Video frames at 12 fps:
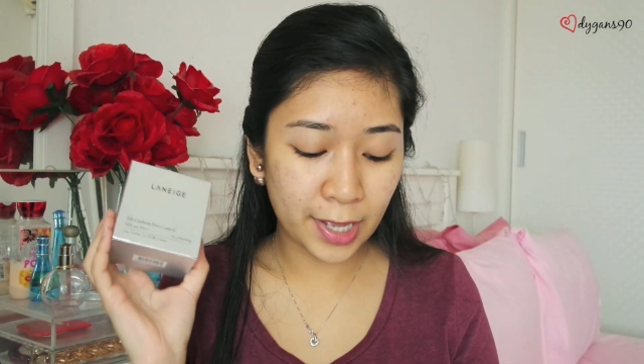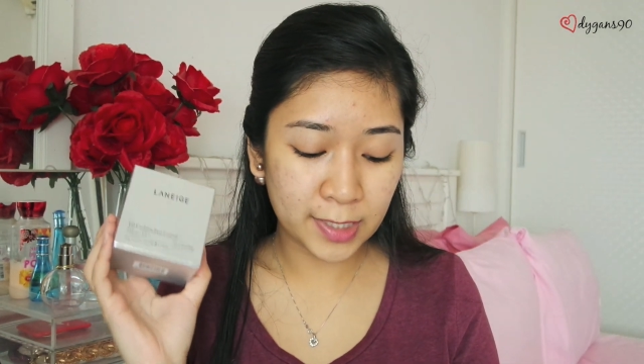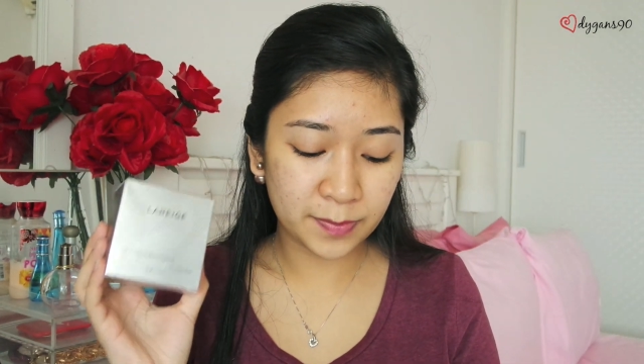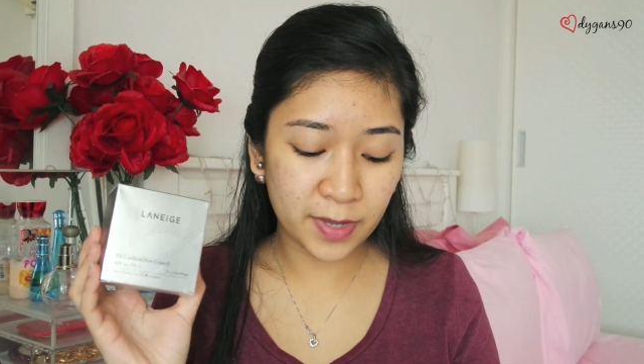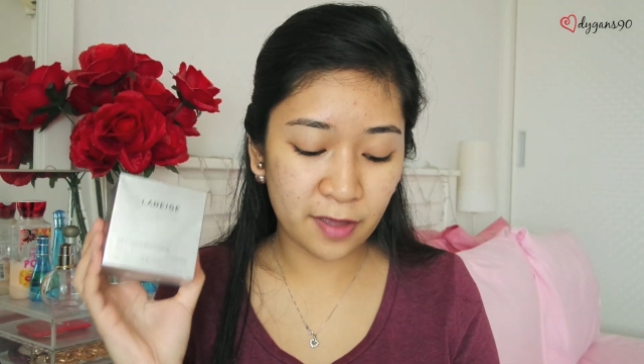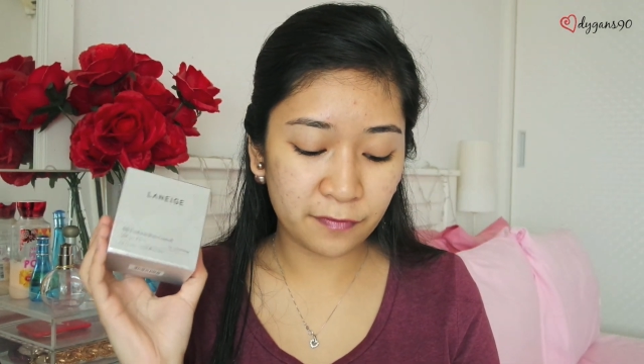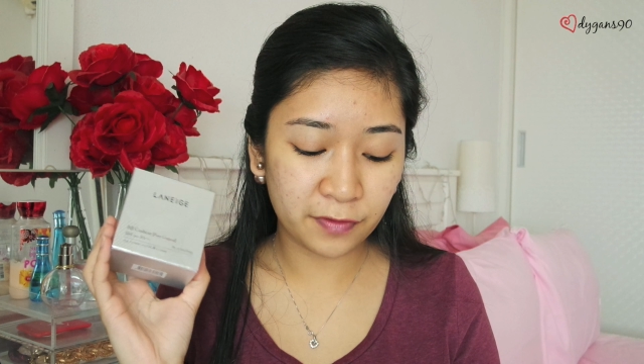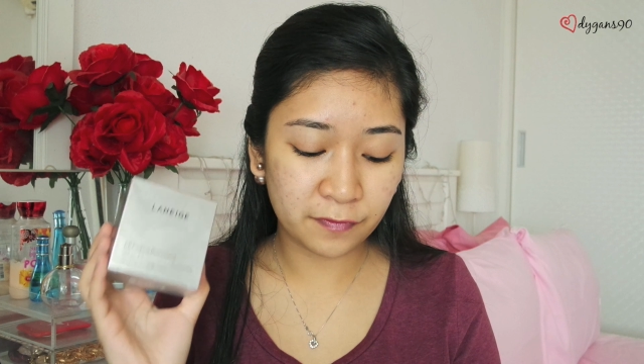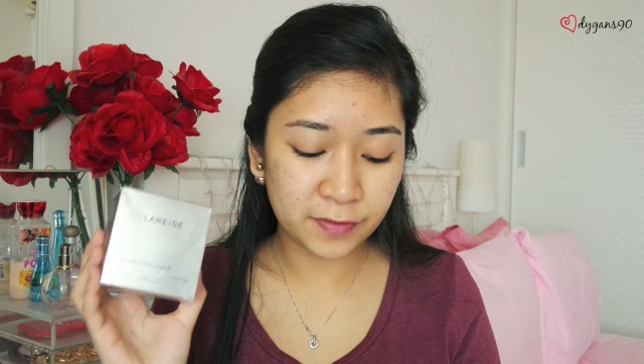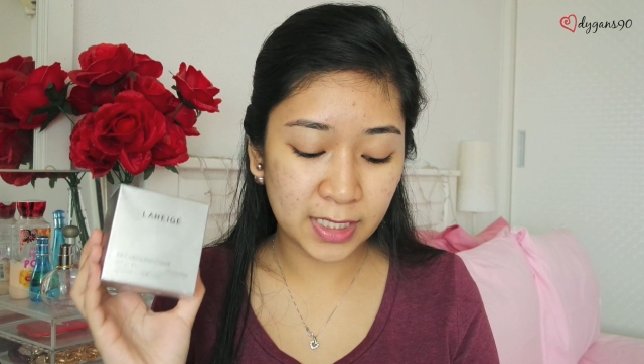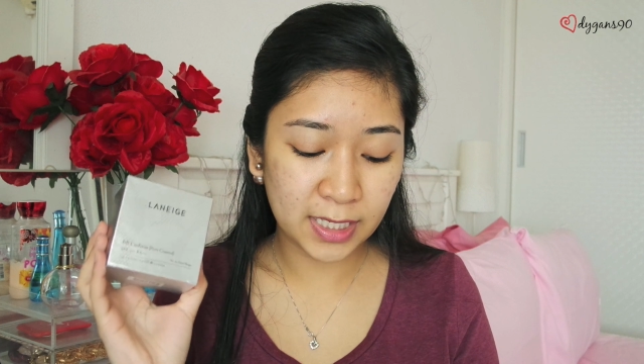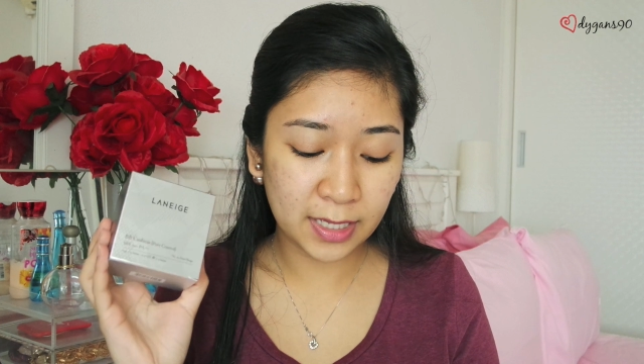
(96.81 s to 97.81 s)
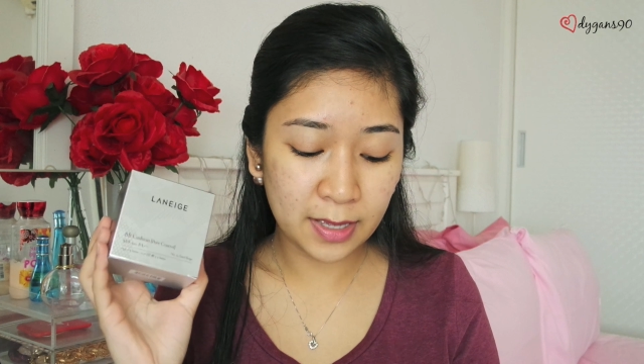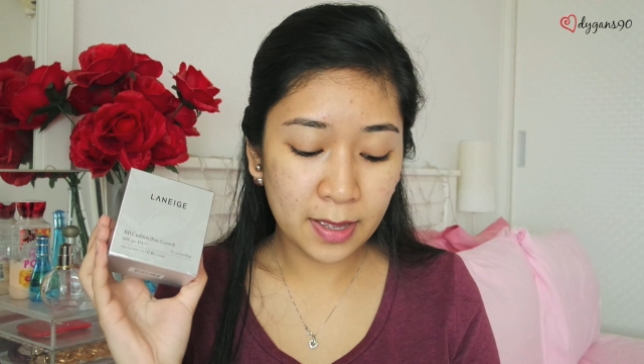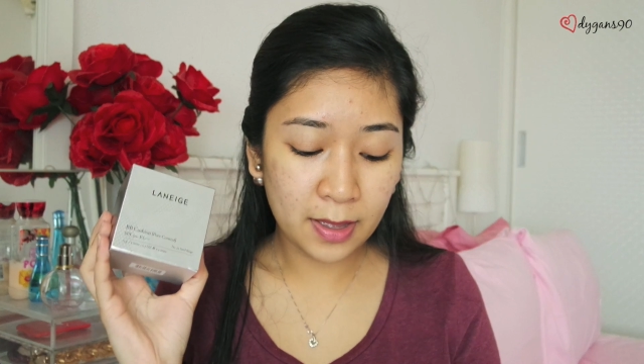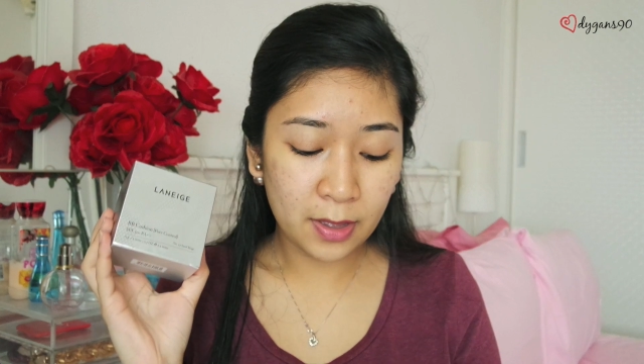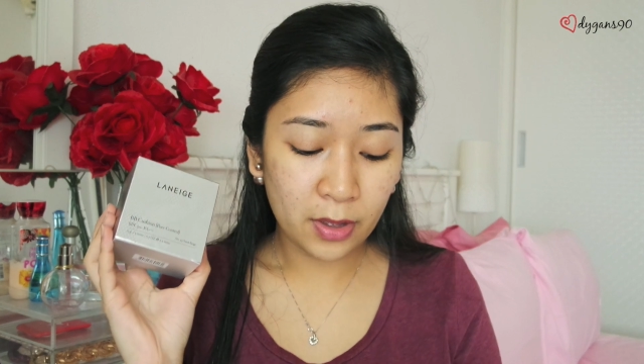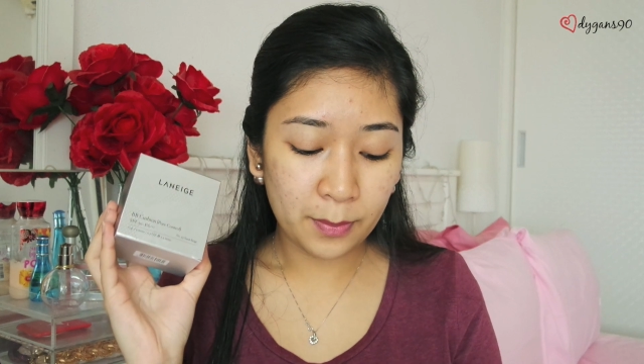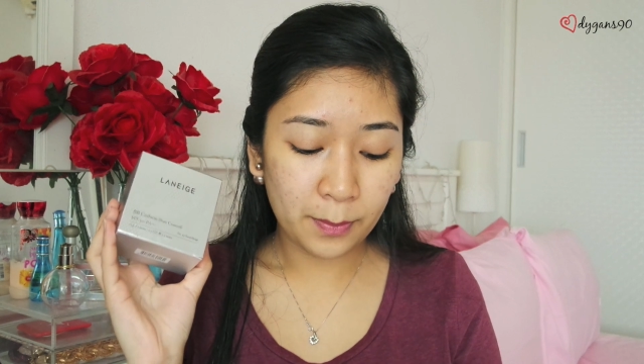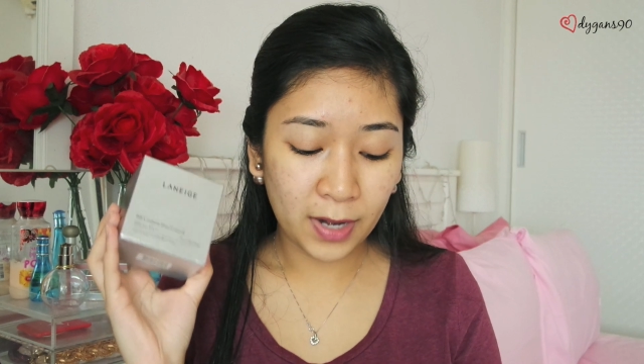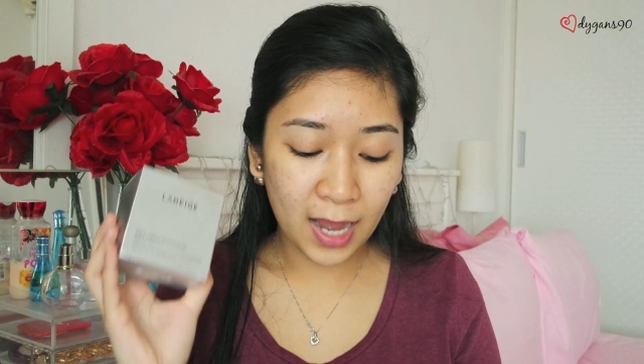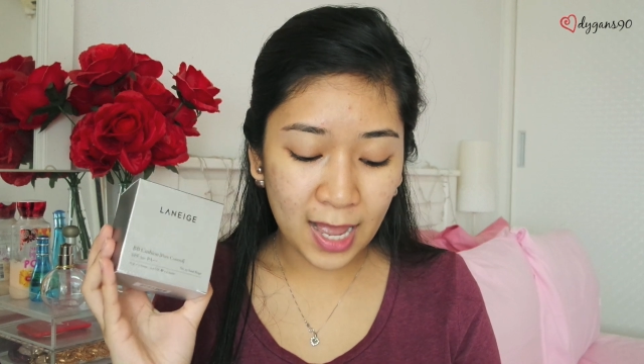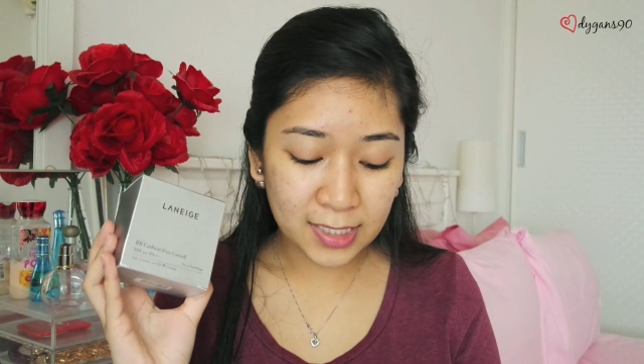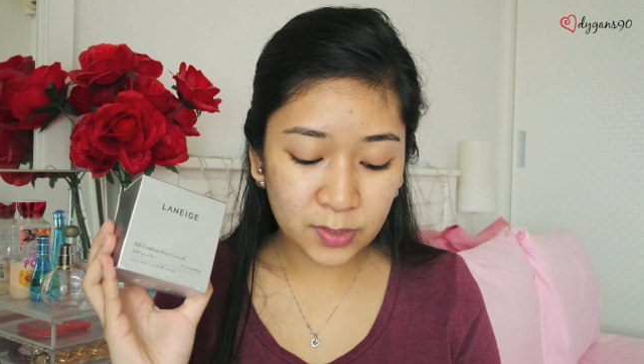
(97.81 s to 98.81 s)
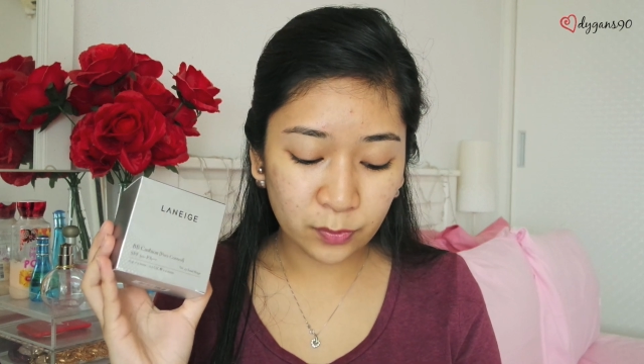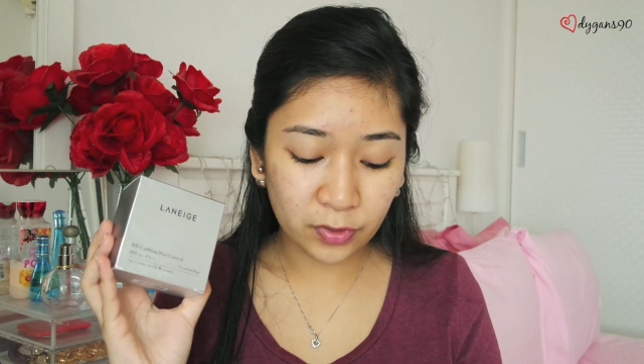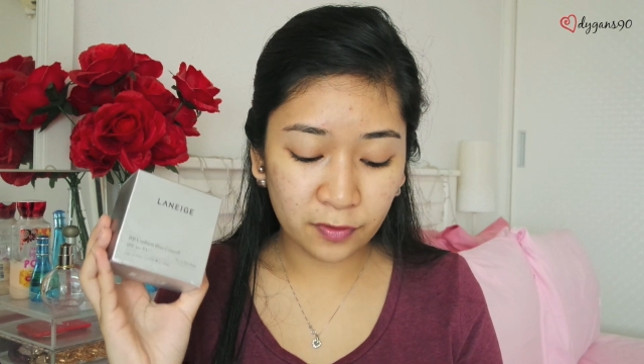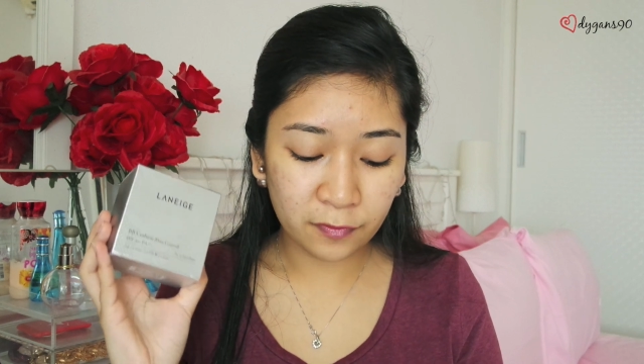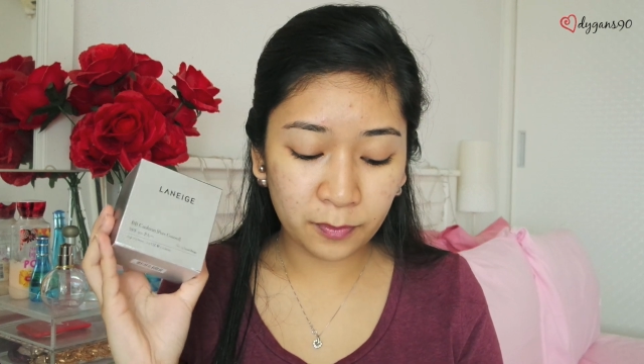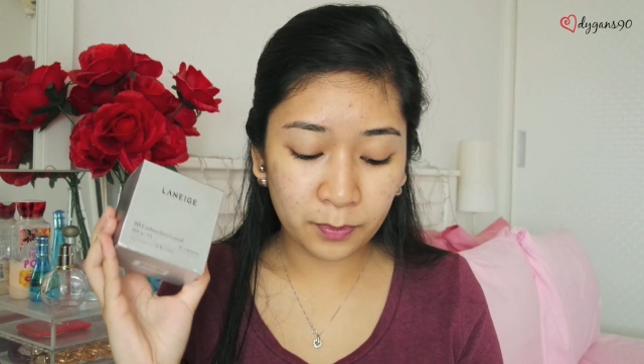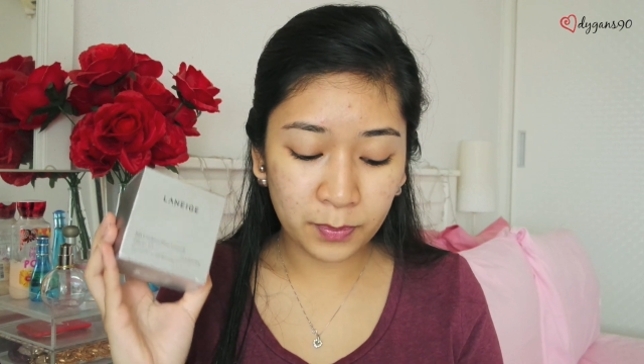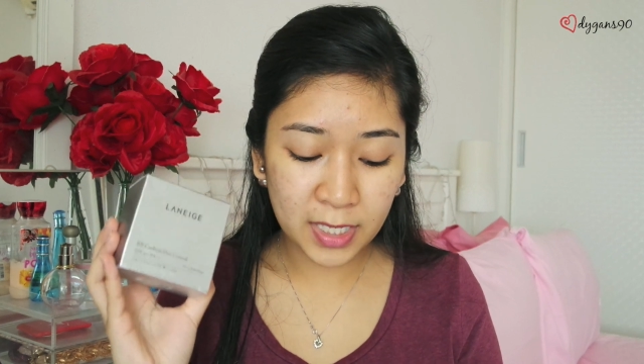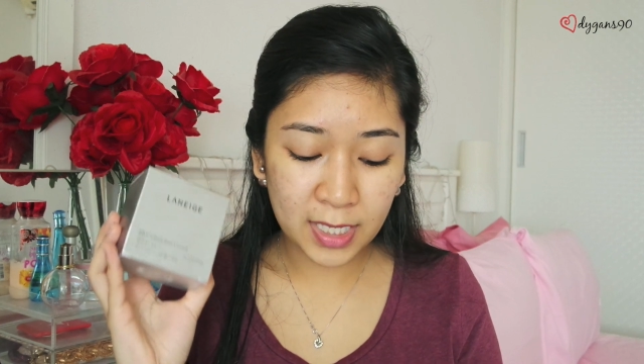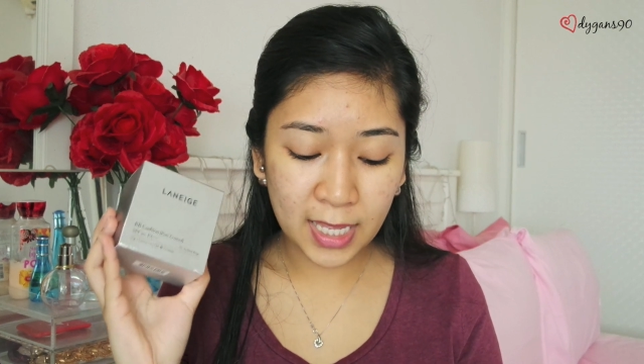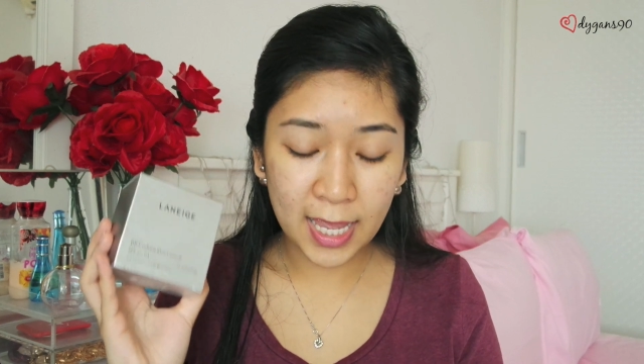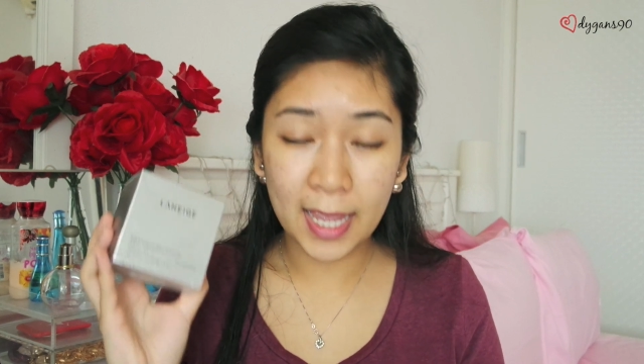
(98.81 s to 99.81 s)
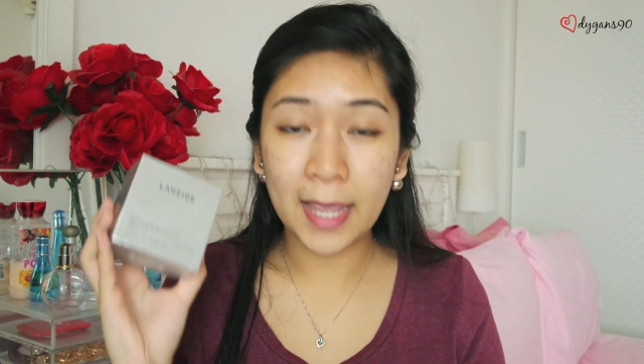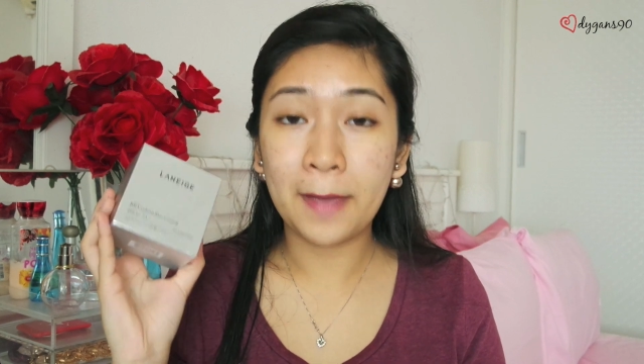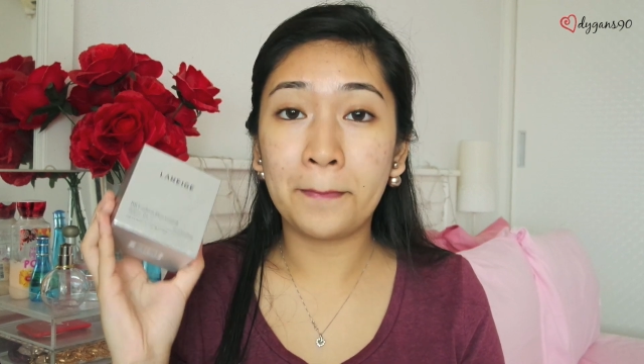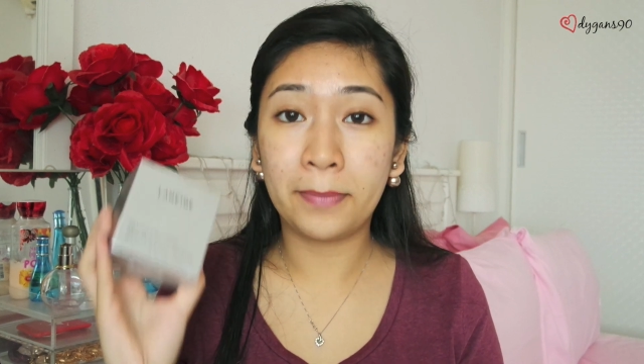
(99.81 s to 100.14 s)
SPF 50 Plus with PA+++.